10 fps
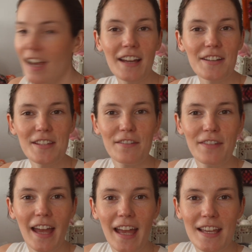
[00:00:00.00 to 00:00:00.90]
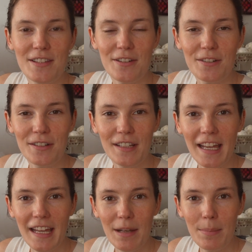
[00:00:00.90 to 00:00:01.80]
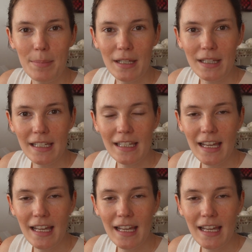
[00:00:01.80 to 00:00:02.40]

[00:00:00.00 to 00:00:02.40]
I also have Hazel and Billy,